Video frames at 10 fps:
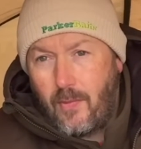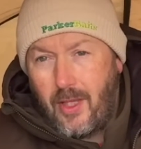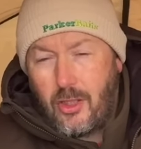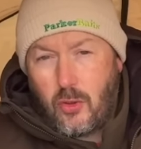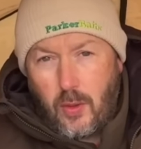
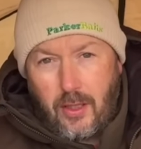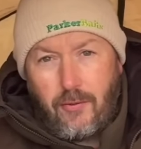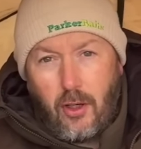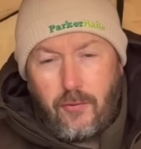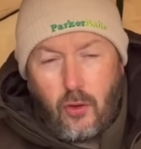It's
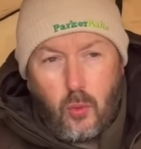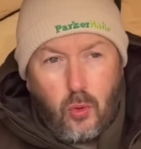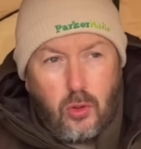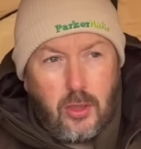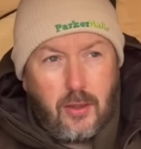25 foot of
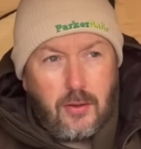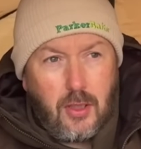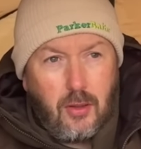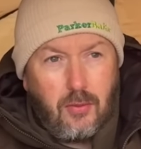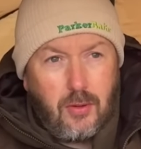water,
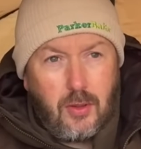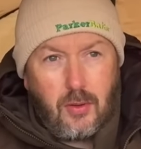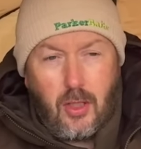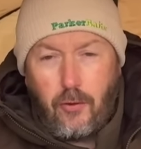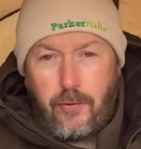so
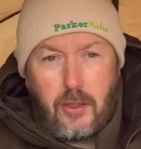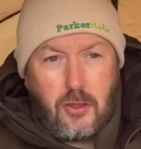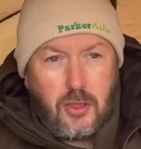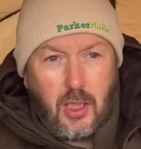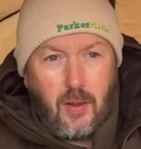no
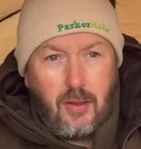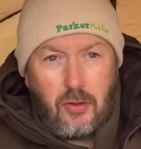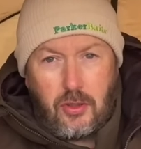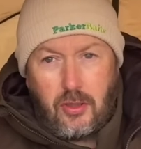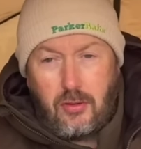features to go out
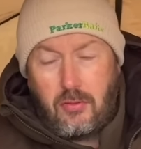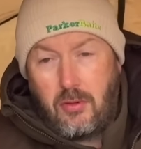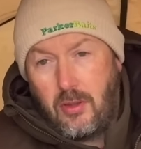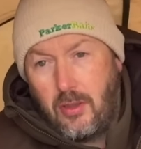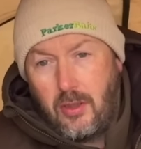other than,
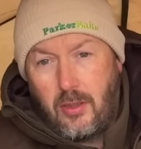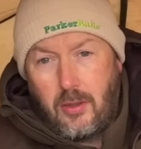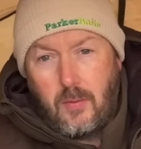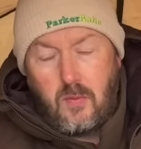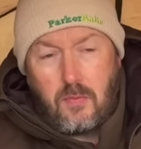
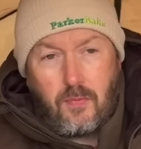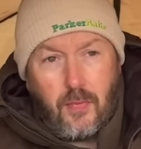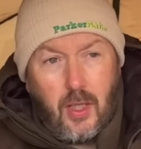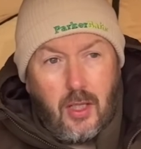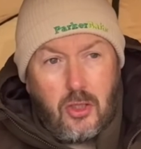
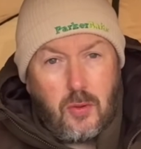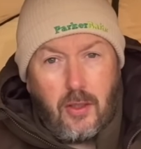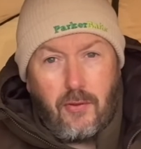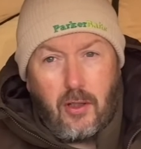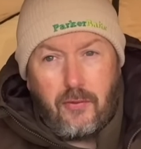yeah, it's
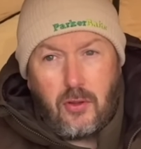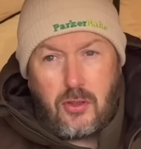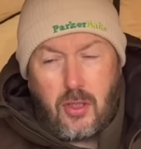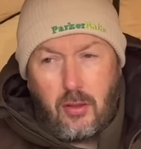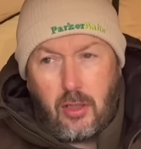25 foot.
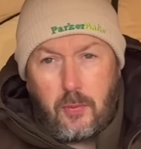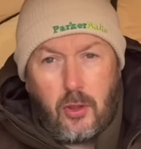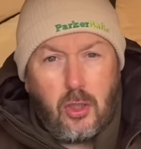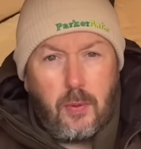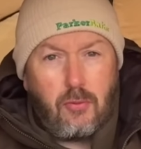So I'm going to put
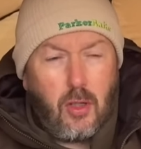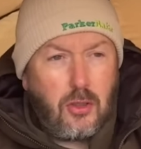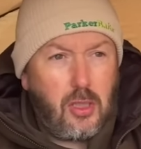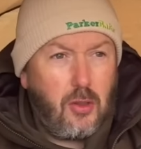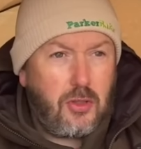a couple of
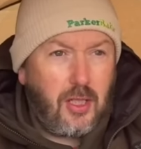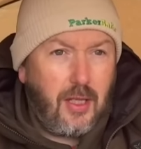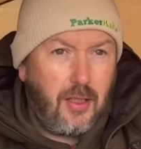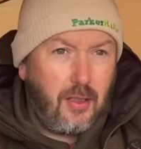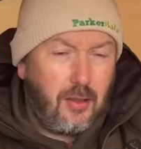rods close
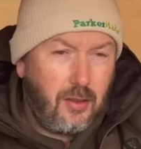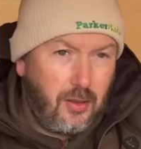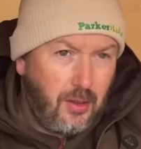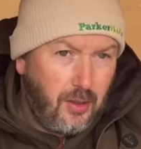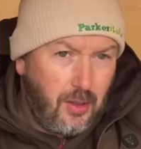together,
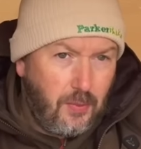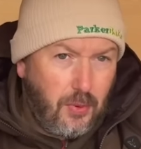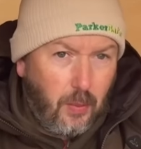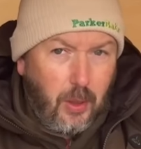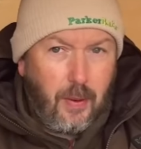
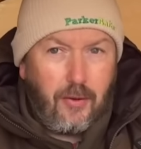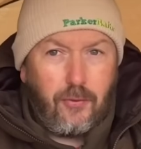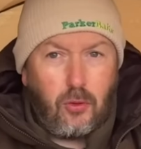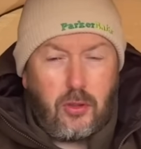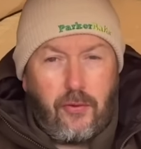probably about
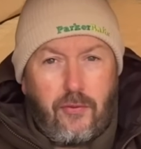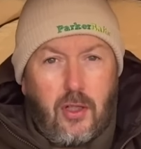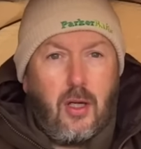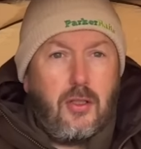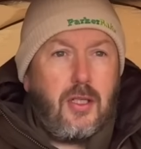40-50
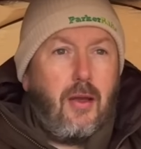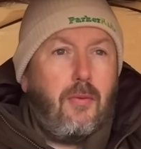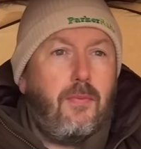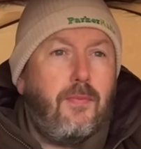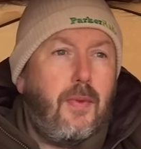yards out,
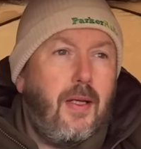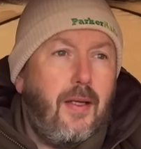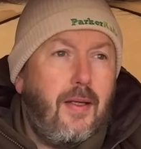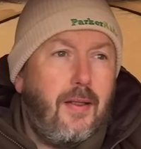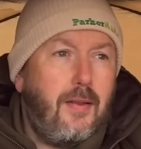
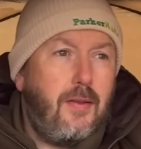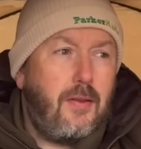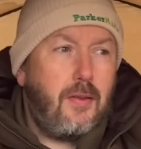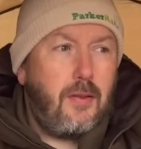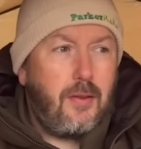and
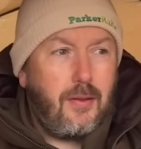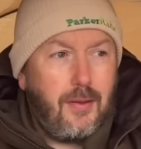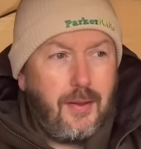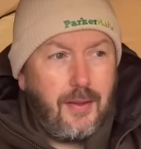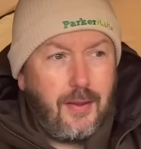
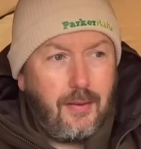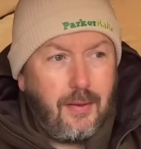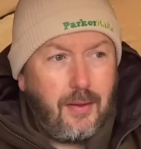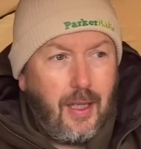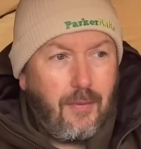
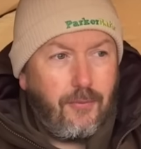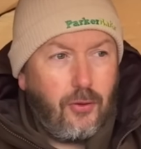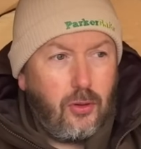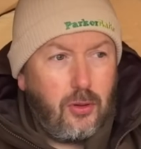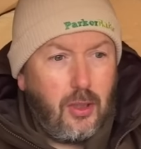a
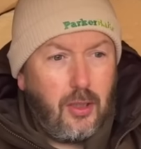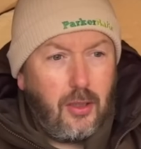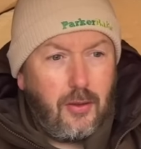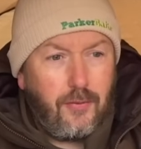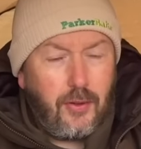handful
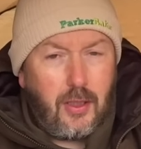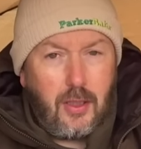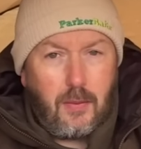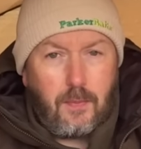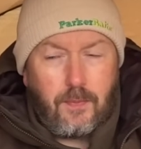of
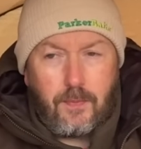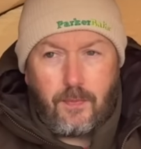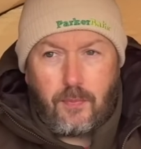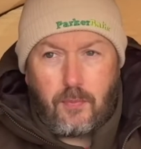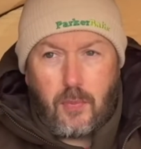the
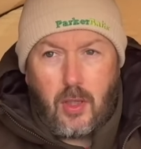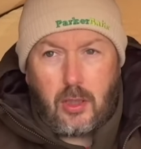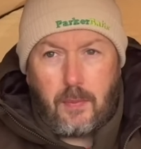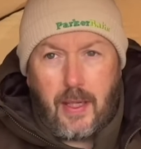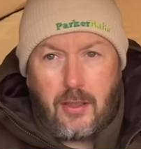
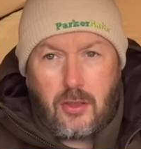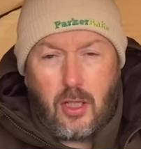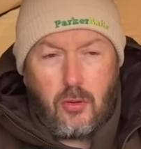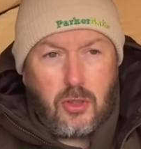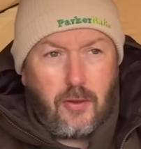Parker Baits
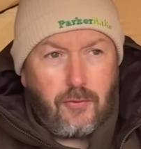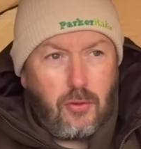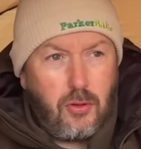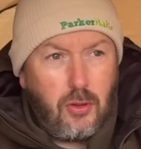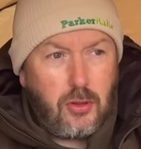OG
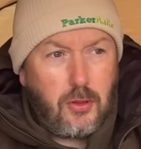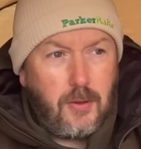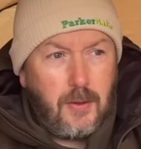fruit and nut.